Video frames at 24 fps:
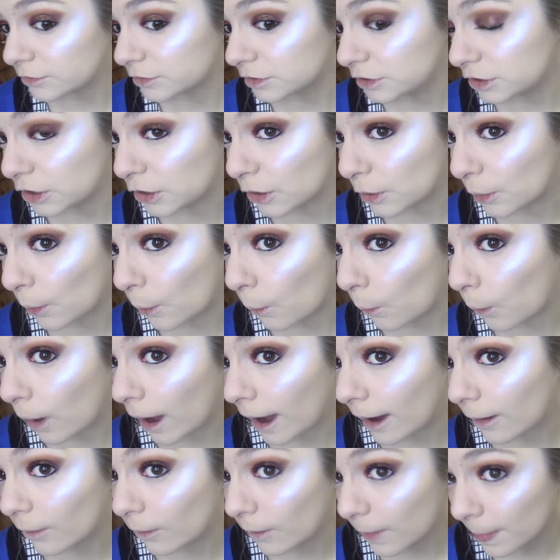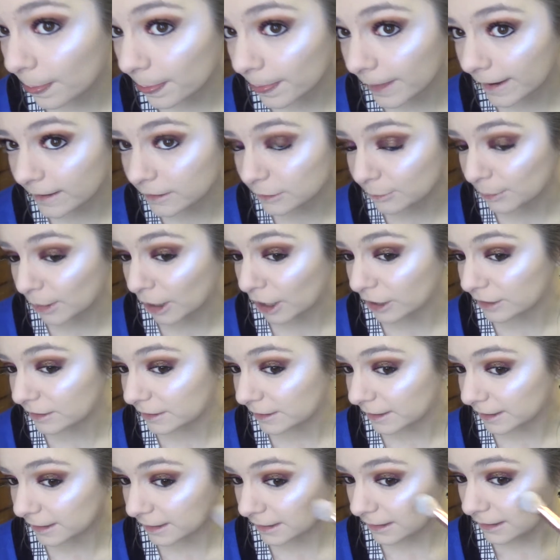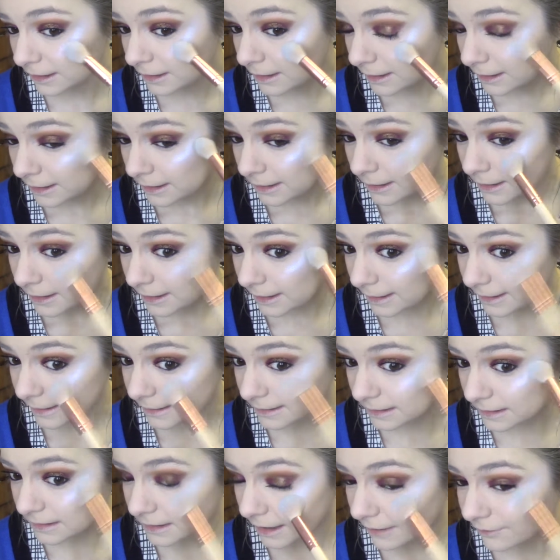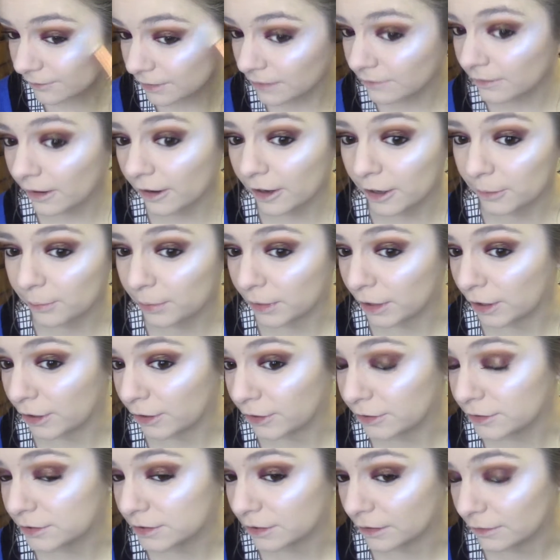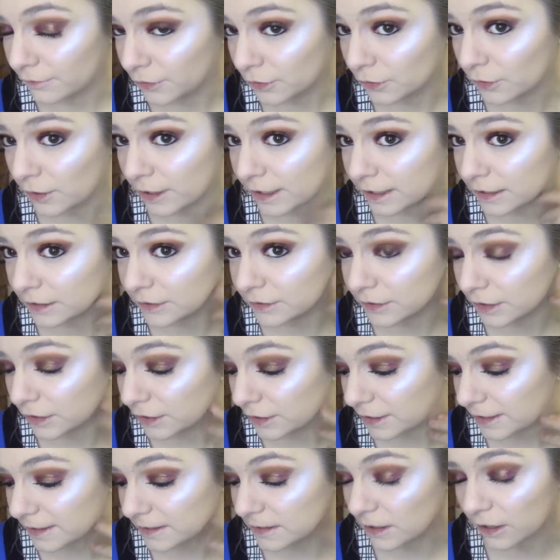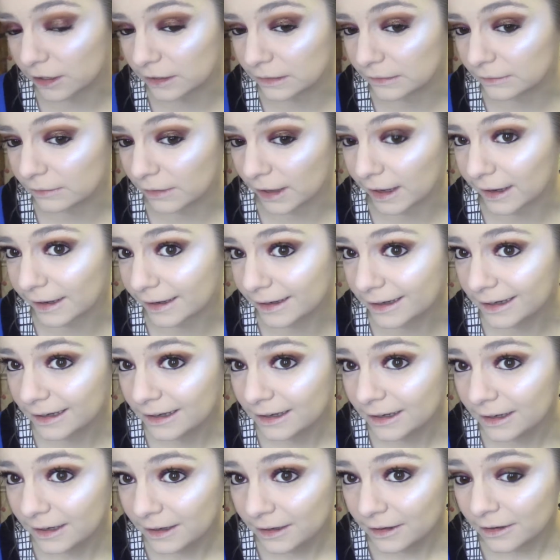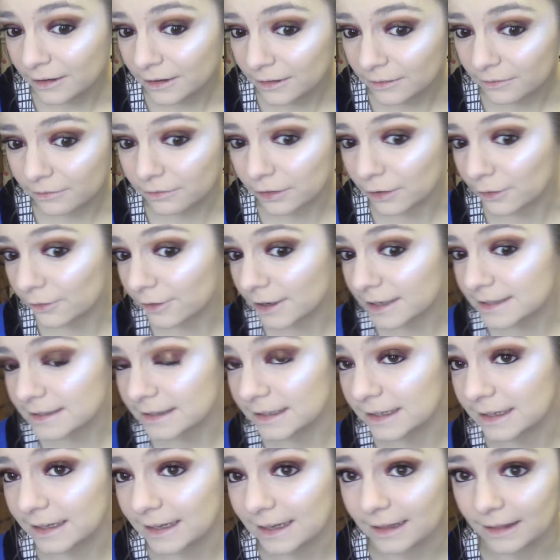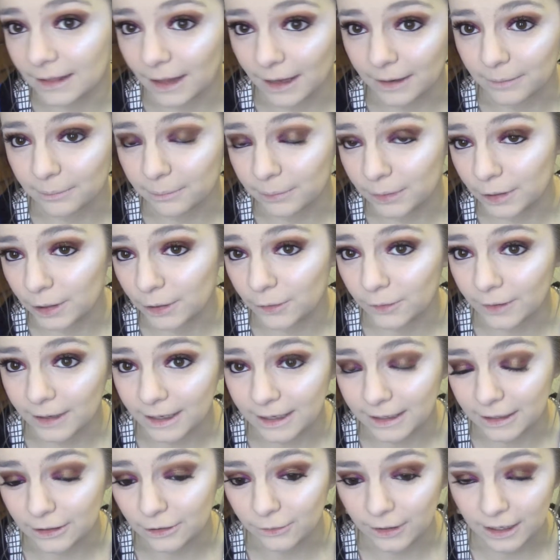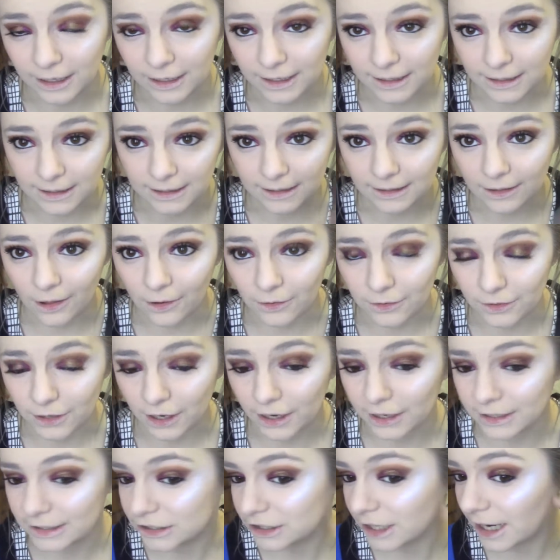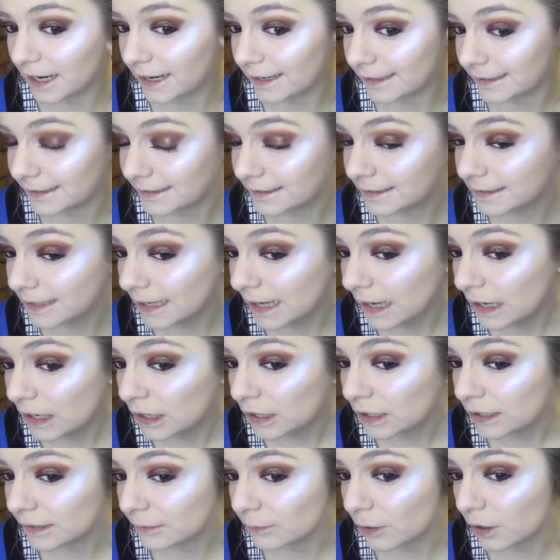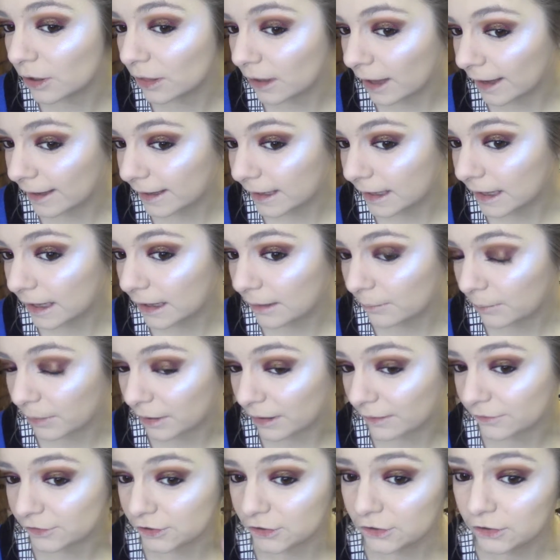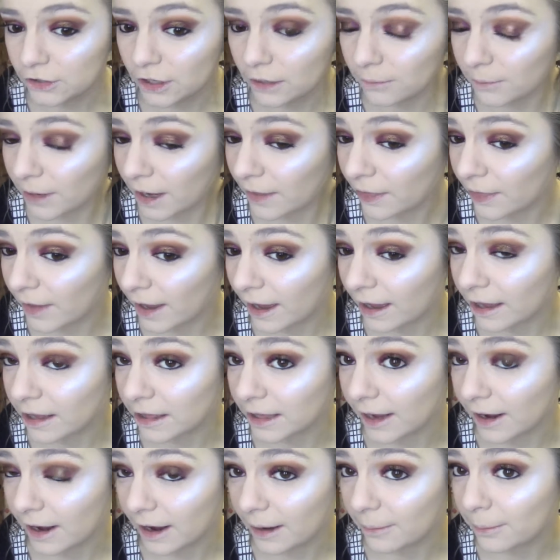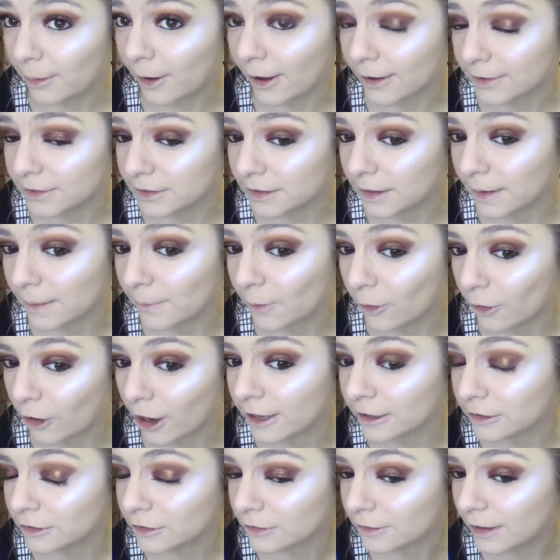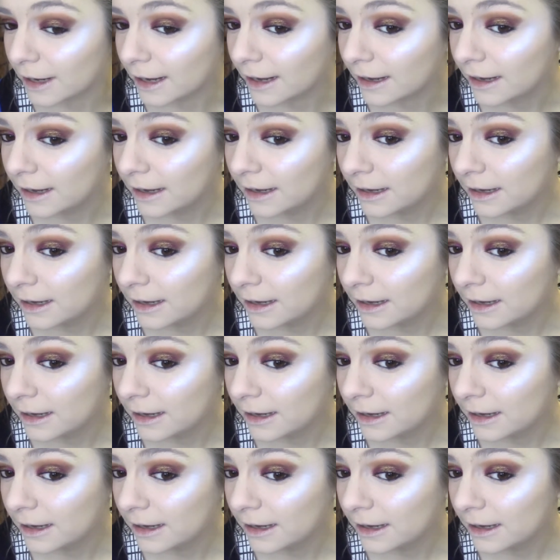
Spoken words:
you do, wow, that is blinding. It's definitely very blue, so if you're not into these kind of like fluorescent, like bluey, greeny, those kind of shades, you won't like it. But if you don't mind that, like I personally am quite into it,